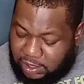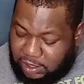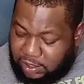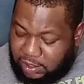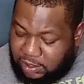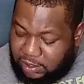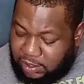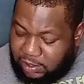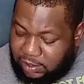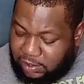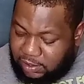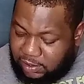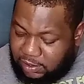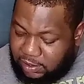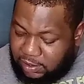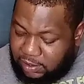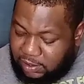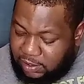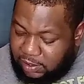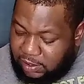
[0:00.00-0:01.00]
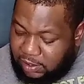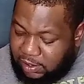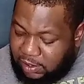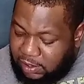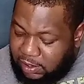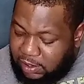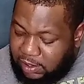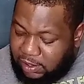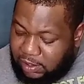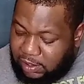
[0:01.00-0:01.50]
Yep.
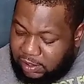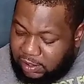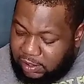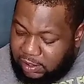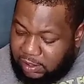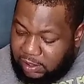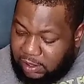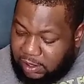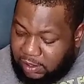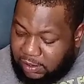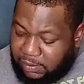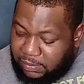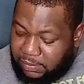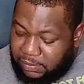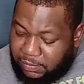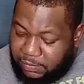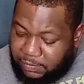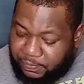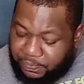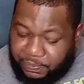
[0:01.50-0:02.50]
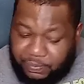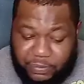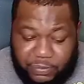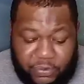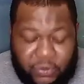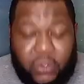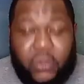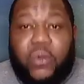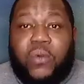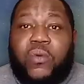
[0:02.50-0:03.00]
So we good.
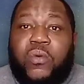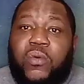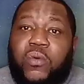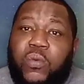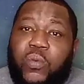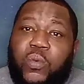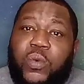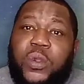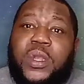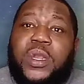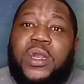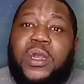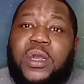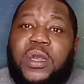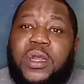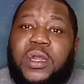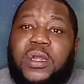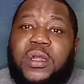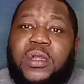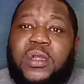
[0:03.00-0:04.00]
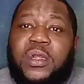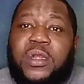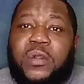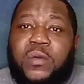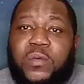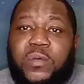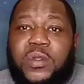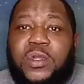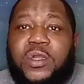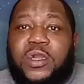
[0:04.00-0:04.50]
We good for today. We gonna
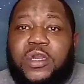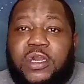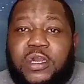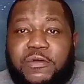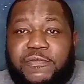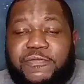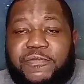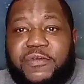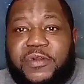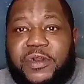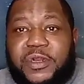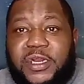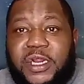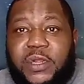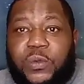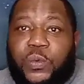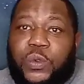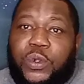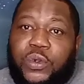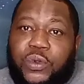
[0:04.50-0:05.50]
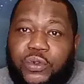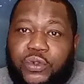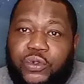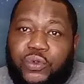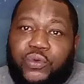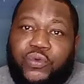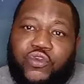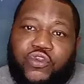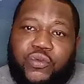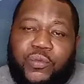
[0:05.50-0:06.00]
use some more of this.
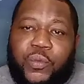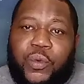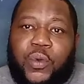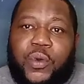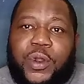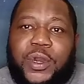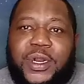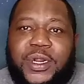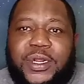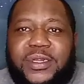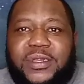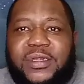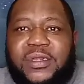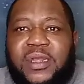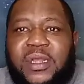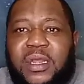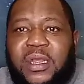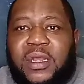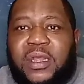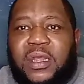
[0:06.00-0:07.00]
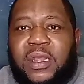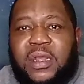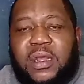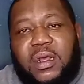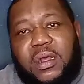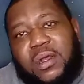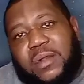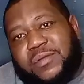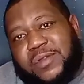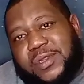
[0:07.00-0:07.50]
Until the next time, Bubba. See you,
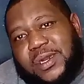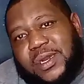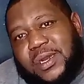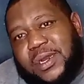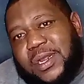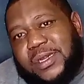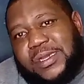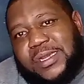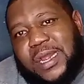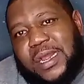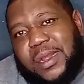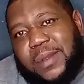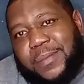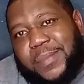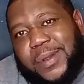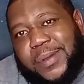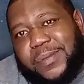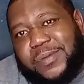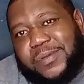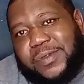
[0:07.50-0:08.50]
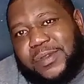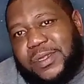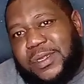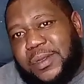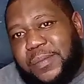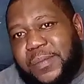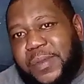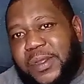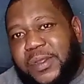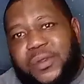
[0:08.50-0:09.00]
man. You know, if I
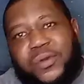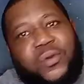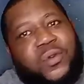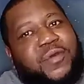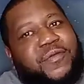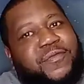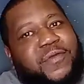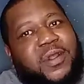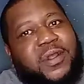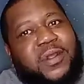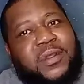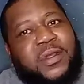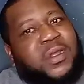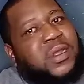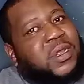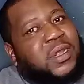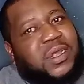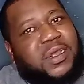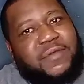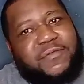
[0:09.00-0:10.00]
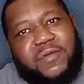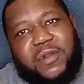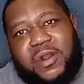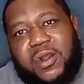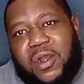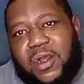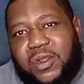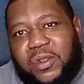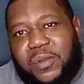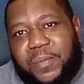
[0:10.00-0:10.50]
call you Bubba, you know I love you.
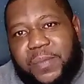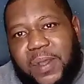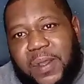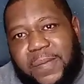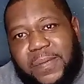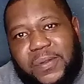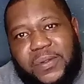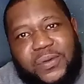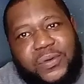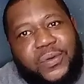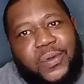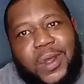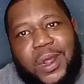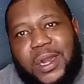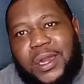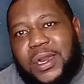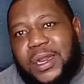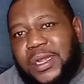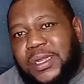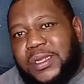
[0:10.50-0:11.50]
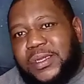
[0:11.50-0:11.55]
I see y'all next time.